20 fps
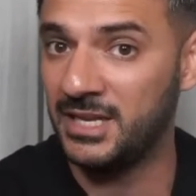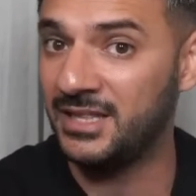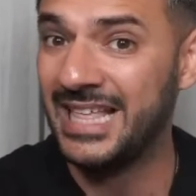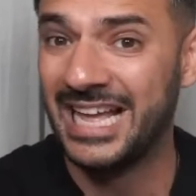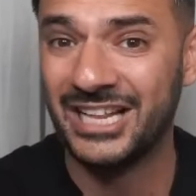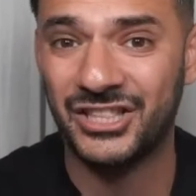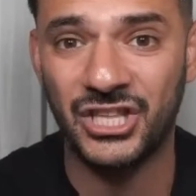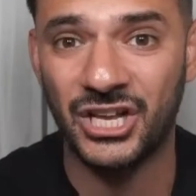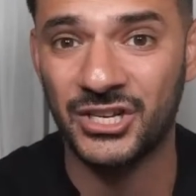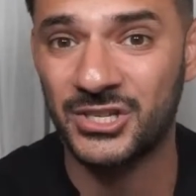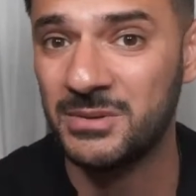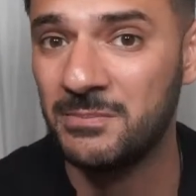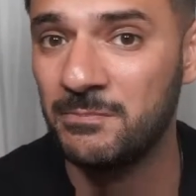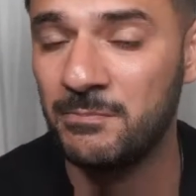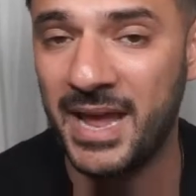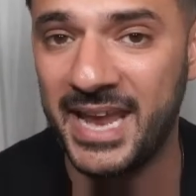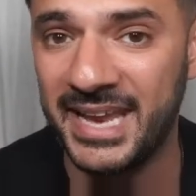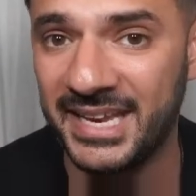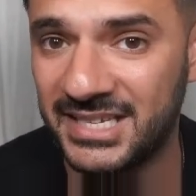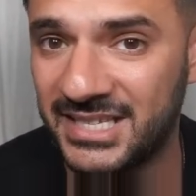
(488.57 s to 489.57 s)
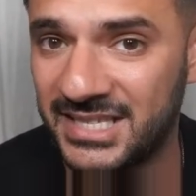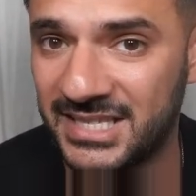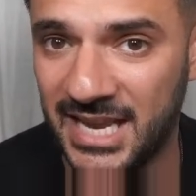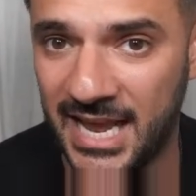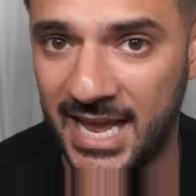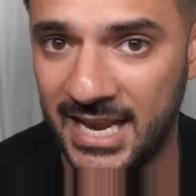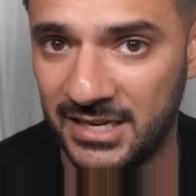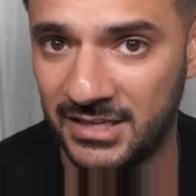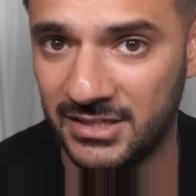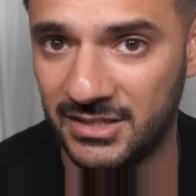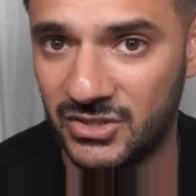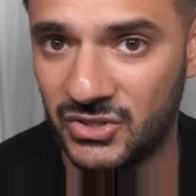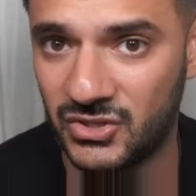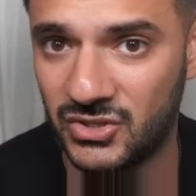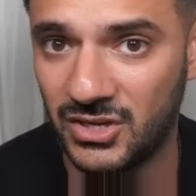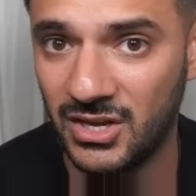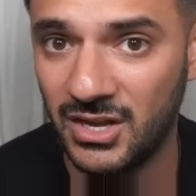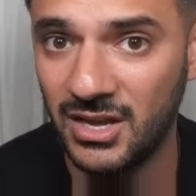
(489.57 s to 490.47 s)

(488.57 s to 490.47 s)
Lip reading: That doesn't make sense.